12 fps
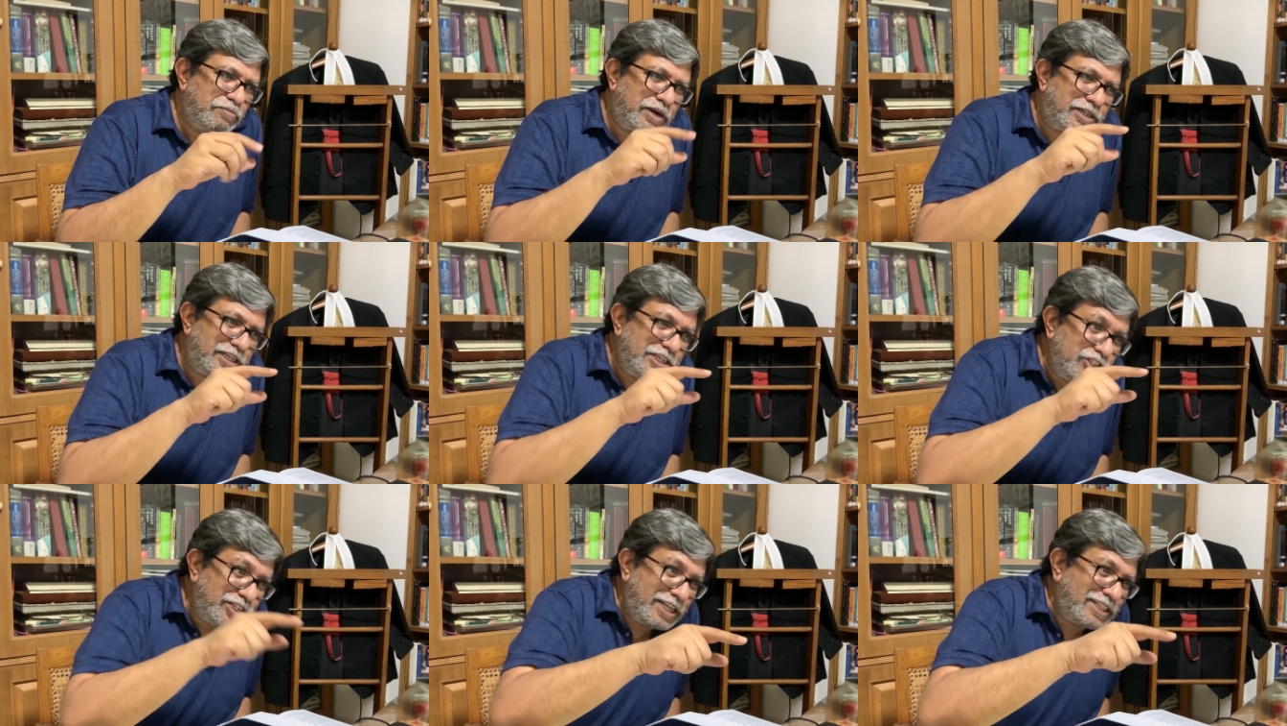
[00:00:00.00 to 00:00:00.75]
But
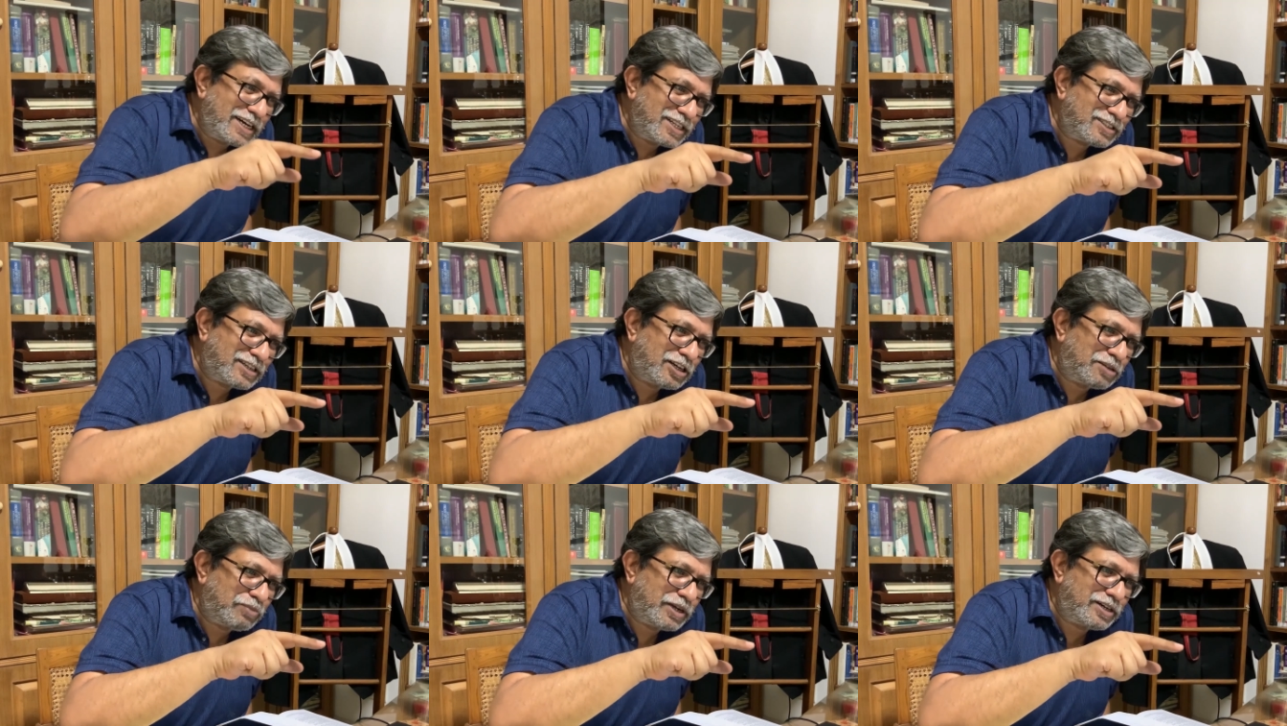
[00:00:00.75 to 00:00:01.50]
the injury that is
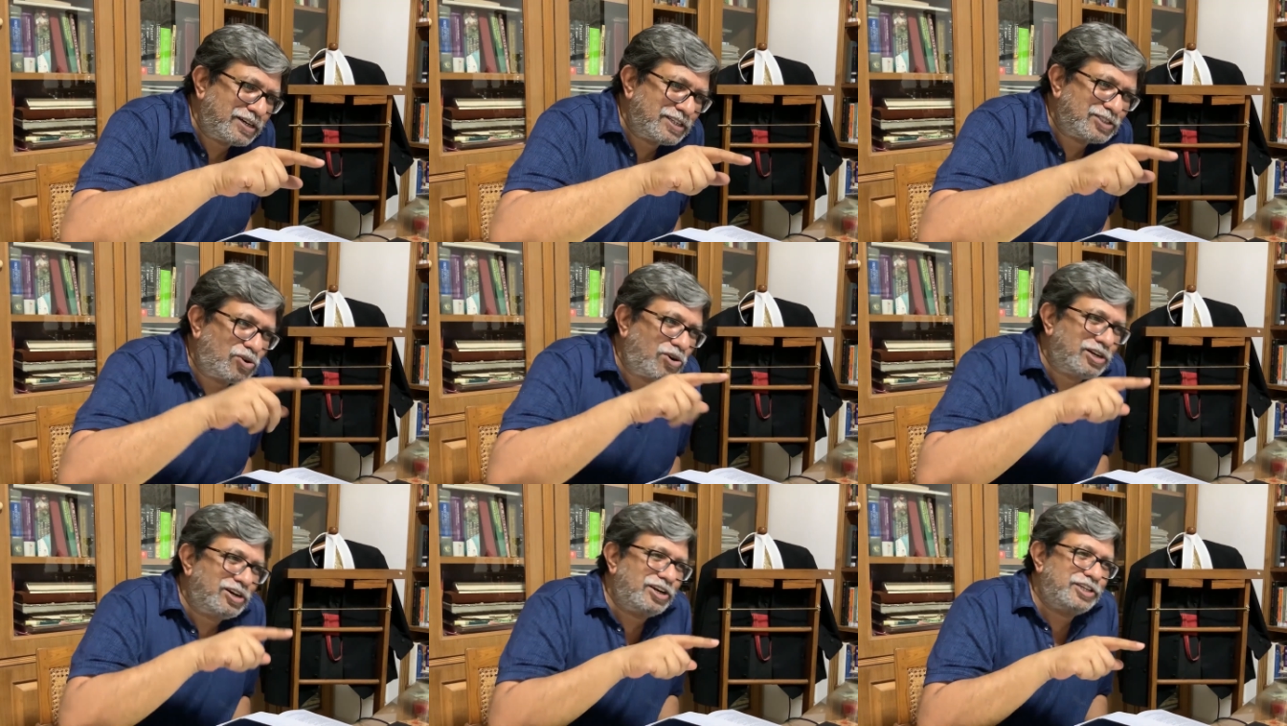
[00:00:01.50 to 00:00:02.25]
contemplated is
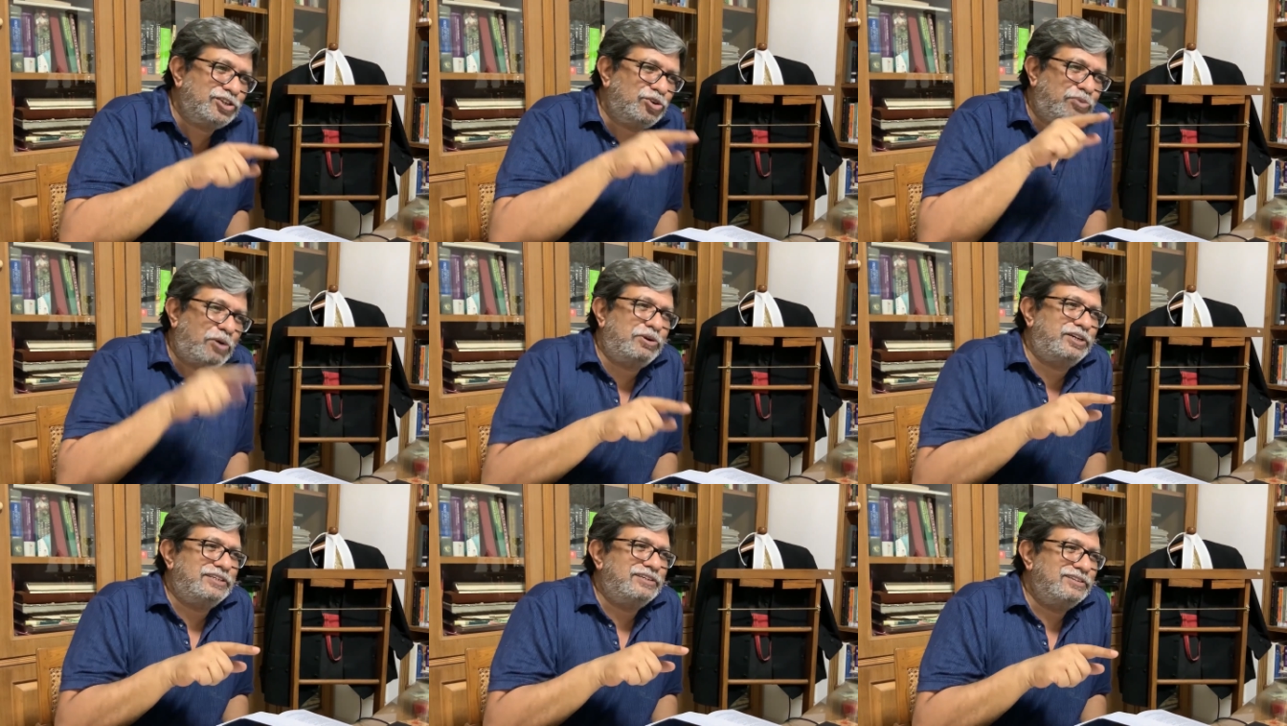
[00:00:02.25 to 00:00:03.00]
not in relation to
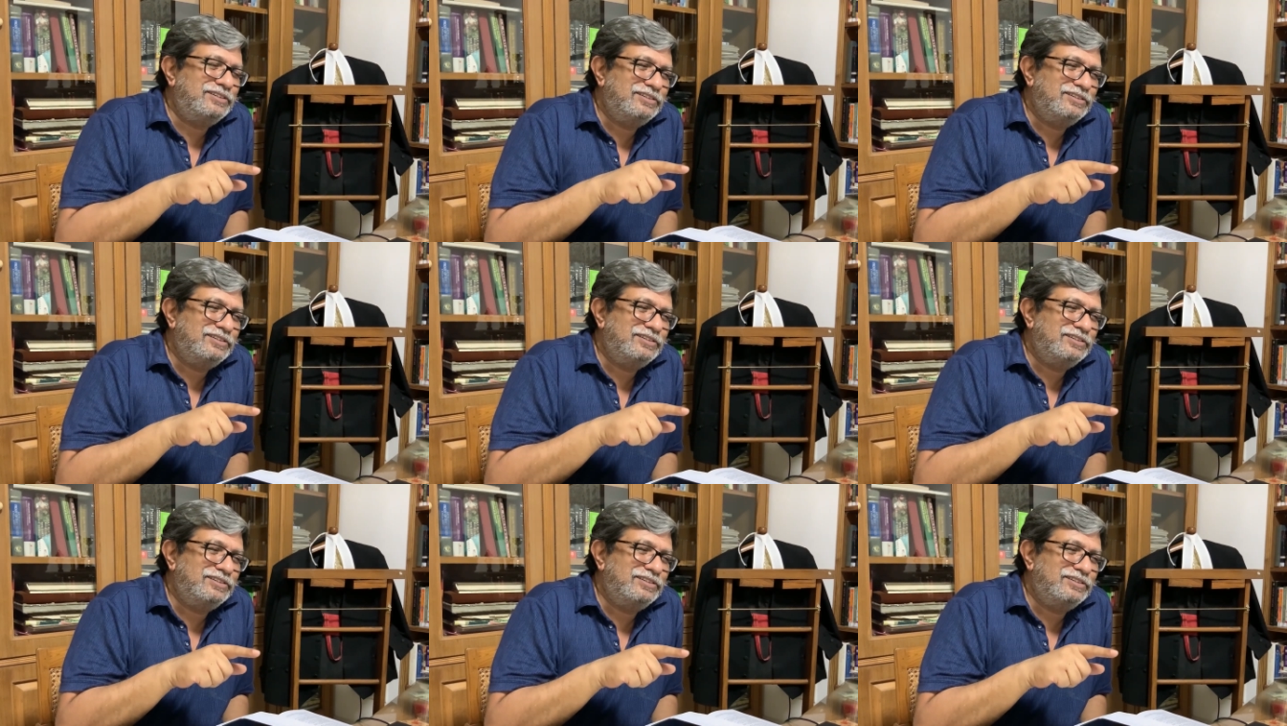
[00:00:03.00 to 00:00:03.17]
property.